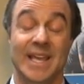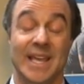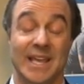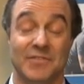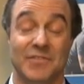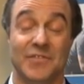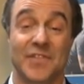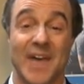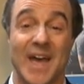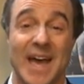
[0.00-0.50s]

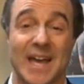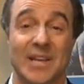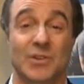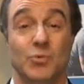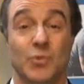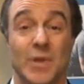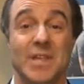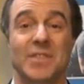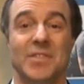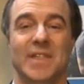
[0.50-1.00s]
In
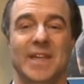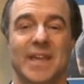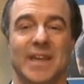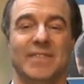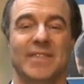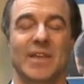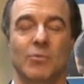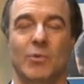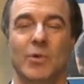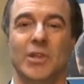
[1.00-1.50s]
fact, we
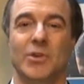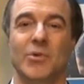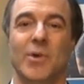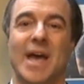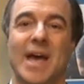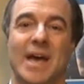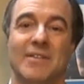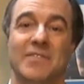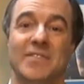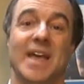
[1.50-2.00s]
think that when you
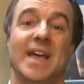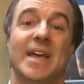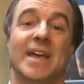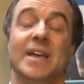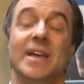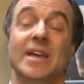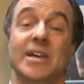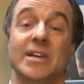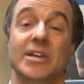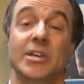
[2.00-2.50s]
have
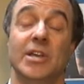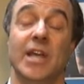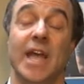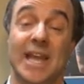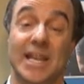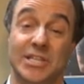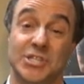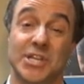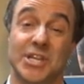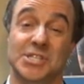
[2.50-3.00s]
a
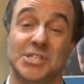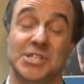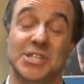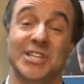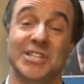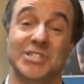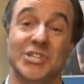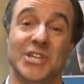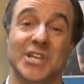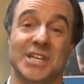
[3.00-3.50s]

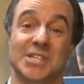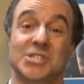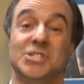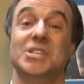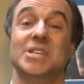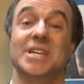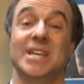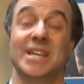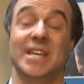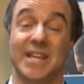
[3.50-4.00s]
HST,
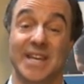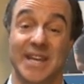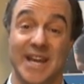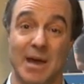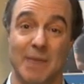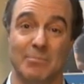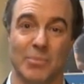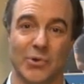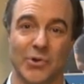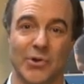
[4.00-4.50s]
GST
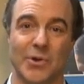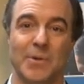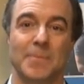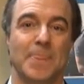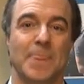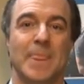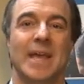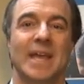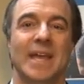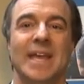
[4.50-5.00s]
number,
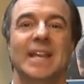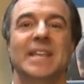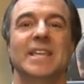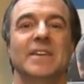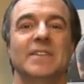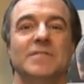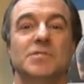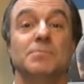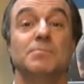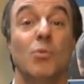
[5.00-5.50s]
it
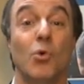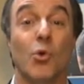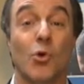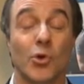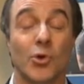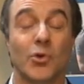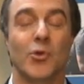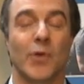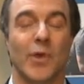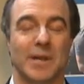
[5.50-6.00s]
gives
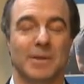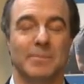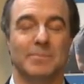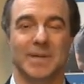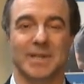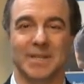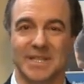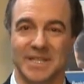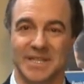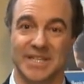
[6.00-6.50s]
more
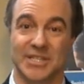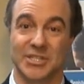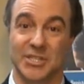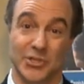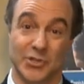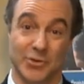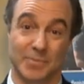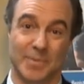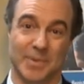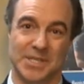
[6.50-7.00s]
credibility
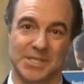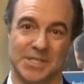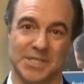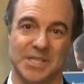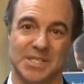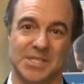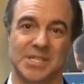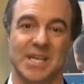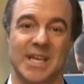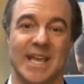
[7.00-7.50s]
to your
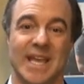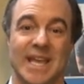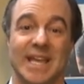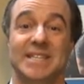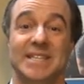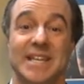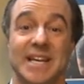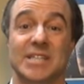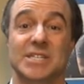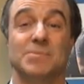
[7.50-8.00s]
business.
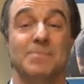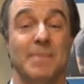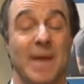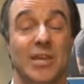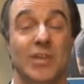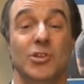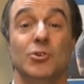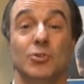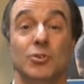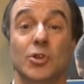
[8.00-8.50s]
It does
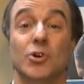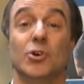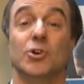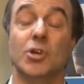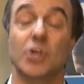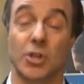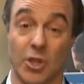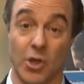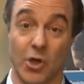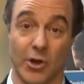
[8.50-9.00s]
make you
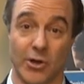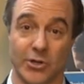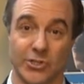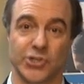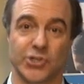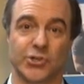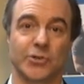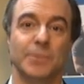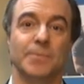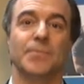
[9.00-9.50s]
look
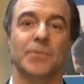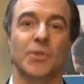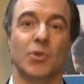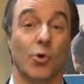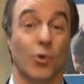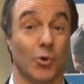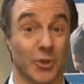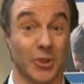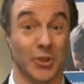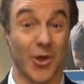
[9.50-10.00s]
larger,
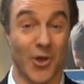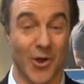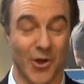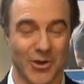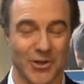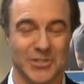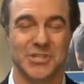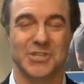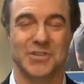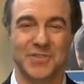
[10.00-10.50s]
or
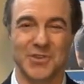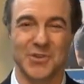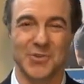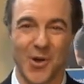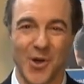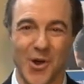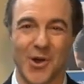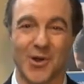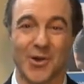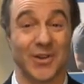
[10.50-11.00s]
large if
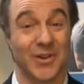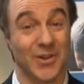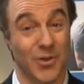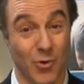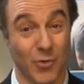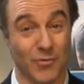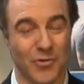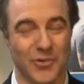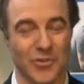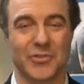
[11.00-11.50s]
you are
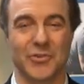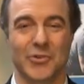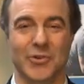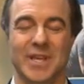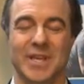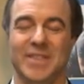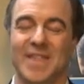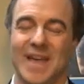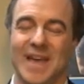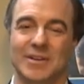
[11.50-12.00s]
over
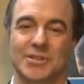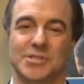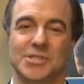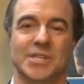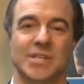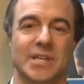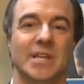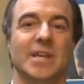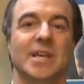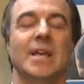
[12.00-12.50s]

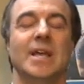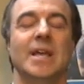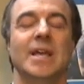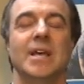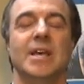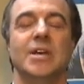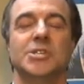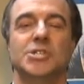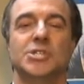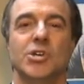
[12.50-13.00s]
30,000.
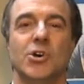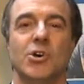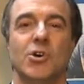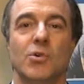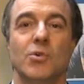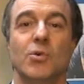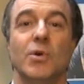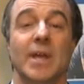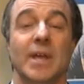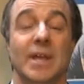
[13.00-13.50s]

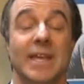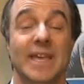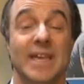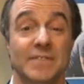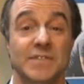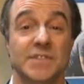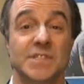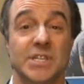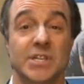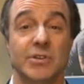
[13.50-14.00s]
So
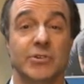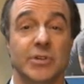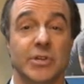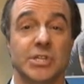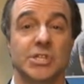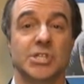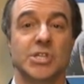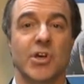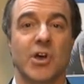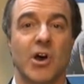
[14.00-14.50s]
give
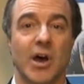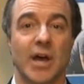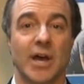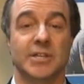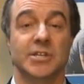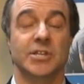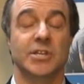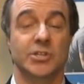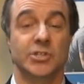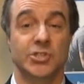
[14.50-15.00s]
serious
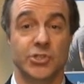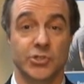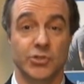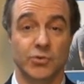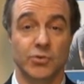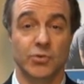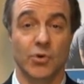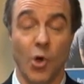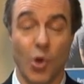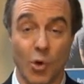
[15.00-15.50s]
thought
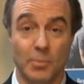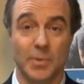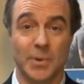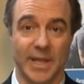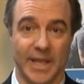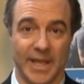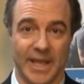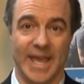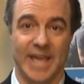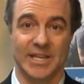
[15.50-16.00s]
to
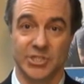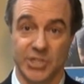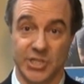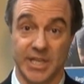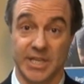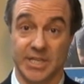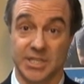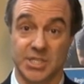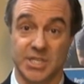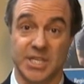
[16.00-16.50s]
opening a
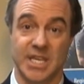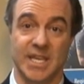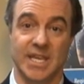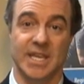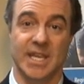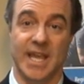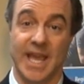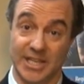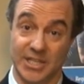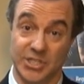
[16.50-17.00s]

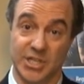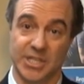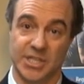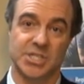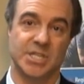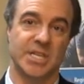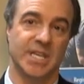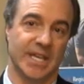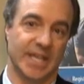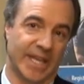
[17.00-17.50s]
GST,
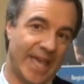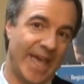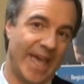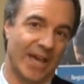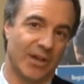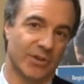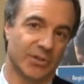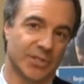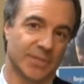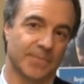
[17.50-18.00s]
HST
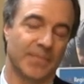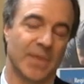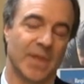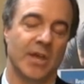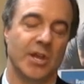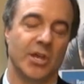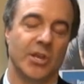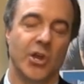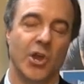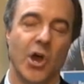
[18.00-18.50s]
account,
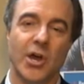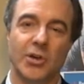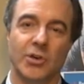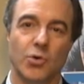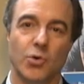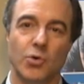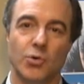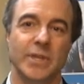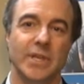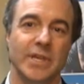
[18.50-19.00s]
not
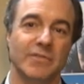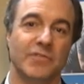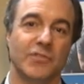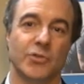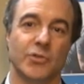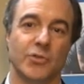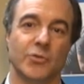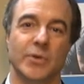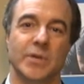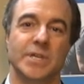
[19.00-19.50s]
only
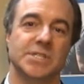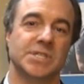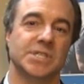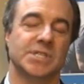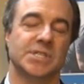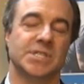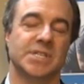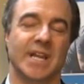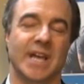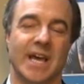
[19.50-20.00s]
for the
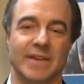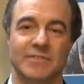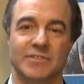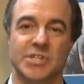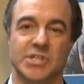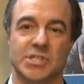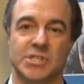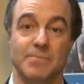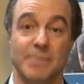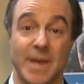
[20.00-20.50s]
reasons that I've
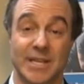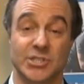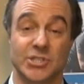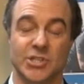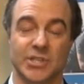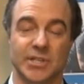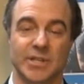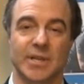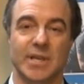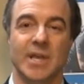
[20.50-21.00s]
just
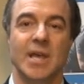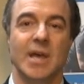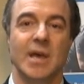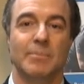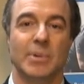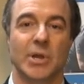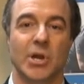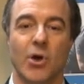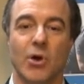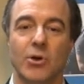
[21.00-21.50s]
mentioned,
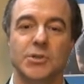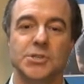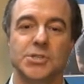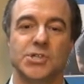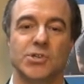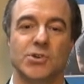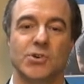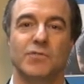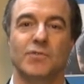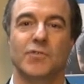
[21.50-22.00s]
but
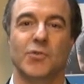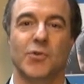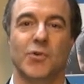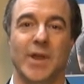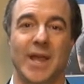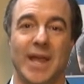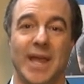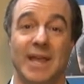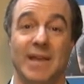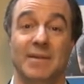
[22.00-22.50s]
also
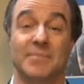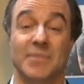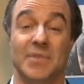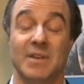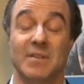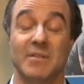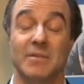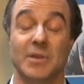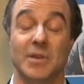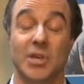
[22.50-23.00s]
for a
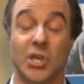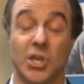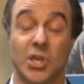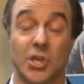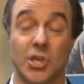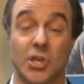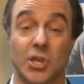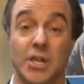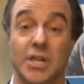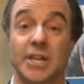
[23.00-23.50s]

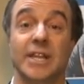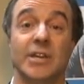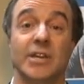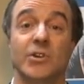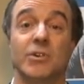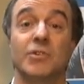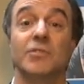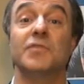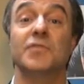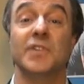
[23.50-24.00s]

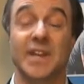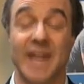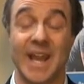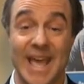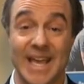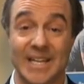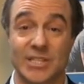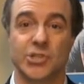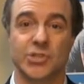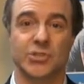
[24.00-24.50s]
clear
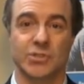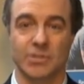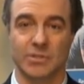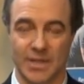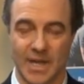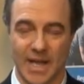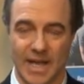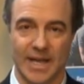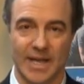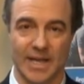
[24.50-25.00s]
financial
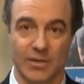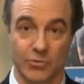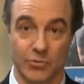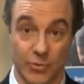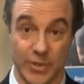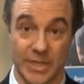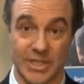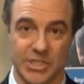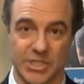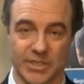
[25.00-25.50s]

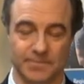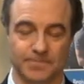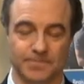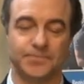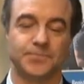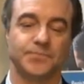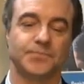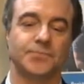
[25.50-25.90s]
reason.